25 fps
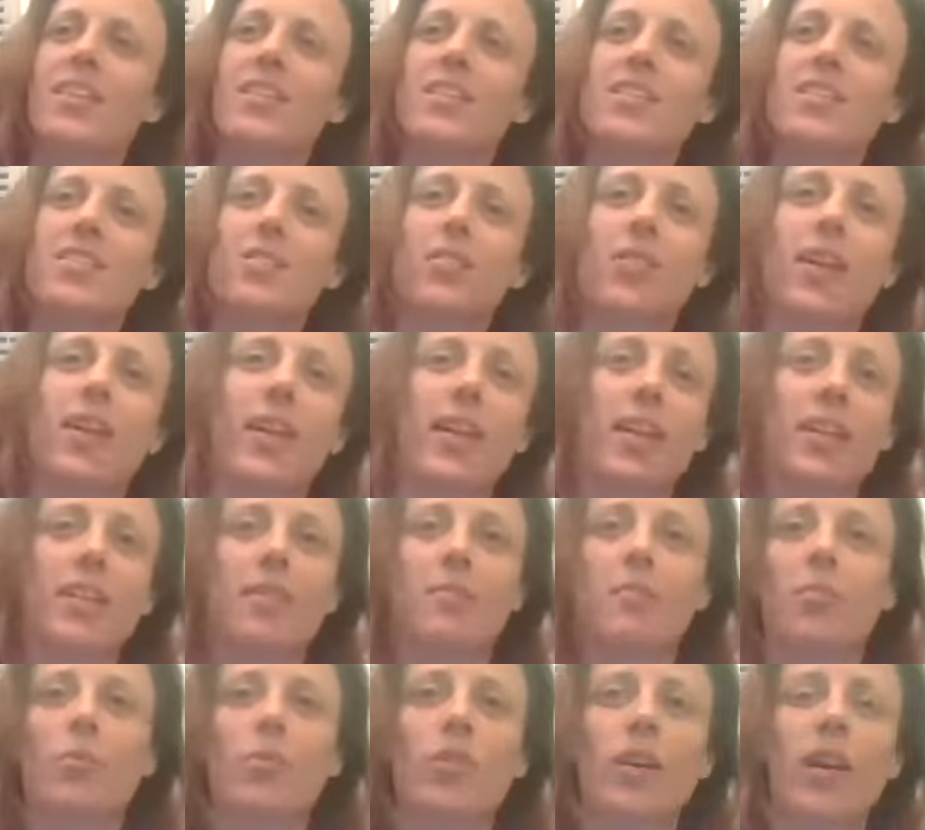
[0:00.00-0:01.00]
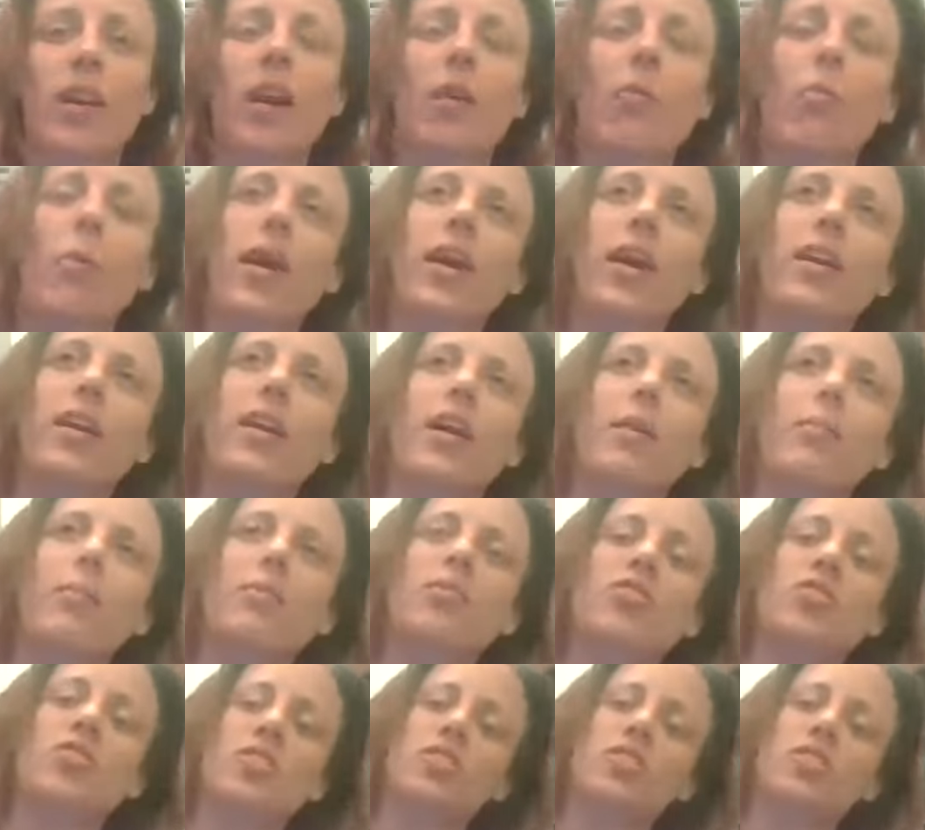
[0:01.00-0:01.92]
So like in the morning I wake up and